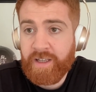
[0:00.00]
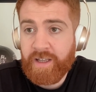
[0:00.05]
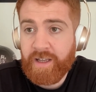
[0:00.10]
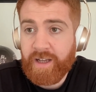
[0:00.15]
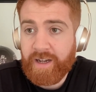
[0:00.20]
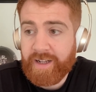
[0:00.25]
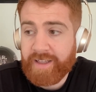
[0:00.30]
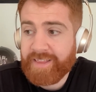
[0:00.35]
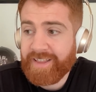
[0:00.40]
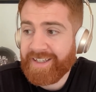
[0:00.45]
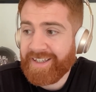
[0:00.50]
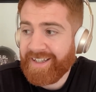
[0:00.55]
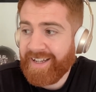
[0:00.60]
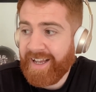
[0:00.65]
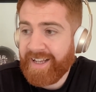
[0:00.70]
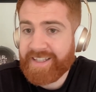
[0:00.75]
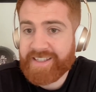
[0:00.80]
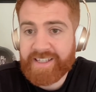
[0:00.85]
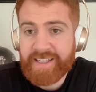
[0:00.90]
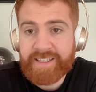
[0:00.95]
And I think an
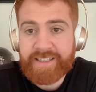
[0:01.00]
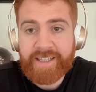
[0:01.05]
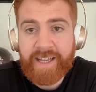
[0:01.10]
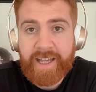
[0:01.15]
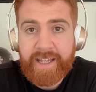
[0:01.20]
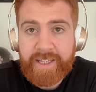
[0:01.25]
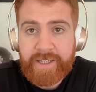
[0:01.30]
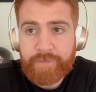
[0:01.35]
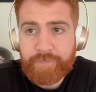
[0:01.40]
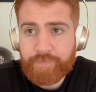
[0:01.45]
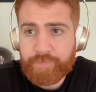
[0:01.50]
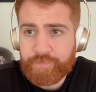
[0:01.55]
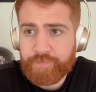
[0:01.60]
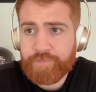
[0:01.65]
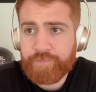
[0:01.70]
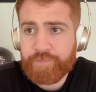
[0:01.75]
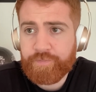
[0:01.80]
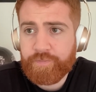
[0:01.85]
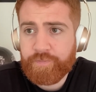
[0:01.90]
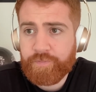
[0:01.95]
exit date
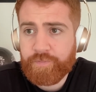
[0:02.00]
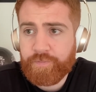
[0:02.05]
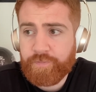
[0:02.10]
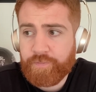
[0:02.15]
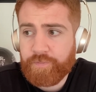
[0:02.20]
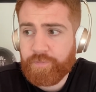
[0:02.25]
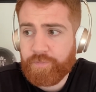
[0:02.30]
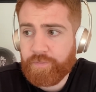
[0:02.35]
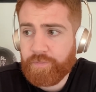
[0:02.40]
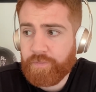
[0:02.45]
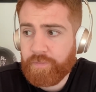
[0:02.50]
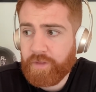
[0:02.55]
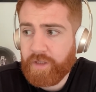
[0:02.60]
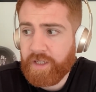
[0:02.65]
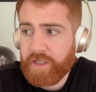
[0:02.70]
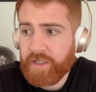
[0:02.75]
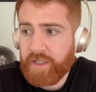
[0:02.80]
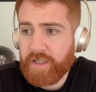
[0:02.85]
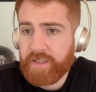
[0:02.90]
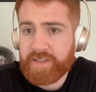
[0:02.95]

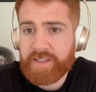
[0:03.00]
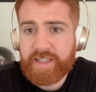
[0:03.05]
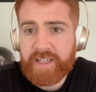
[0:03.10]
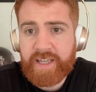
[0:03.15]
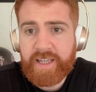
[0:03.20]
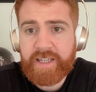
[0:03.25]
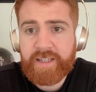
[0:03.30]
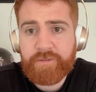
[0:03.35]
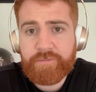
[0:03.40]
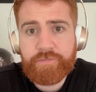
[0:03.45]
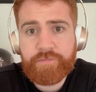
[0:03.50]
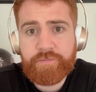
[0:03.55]
is key.